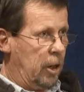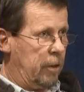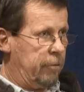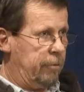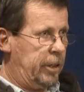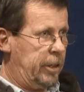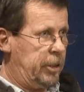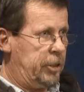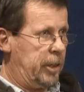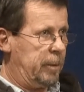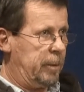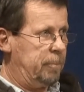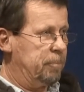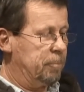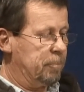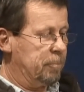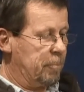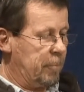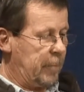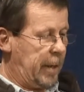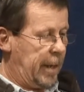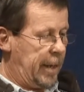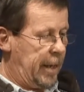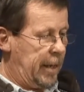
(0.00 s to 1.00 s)
Good Life
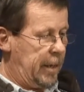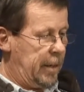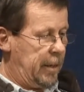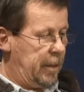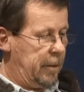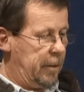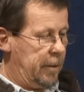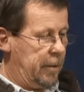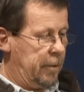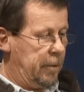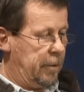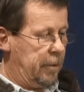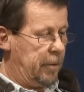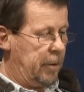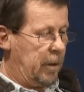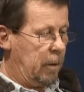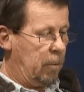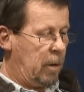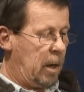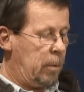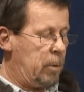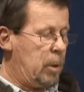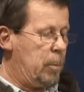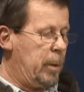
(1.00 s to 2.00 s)
Venture,
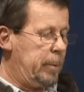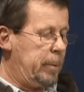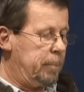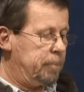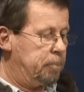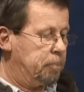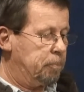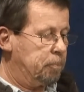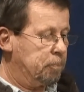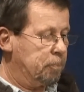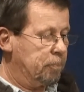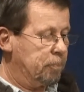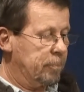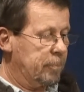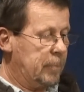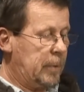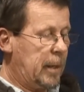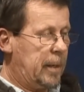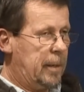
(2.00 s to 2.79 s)
and away we went.